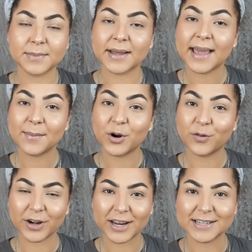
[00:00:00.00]
my camera
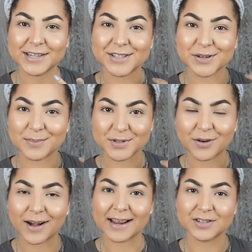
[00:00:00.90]
overheated, so I'm
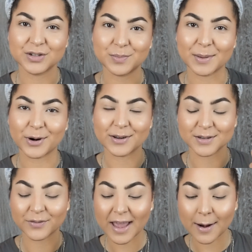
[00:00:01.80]
sorry I had to do my brows
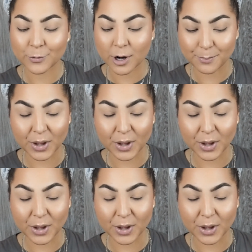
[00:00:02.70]
off camera,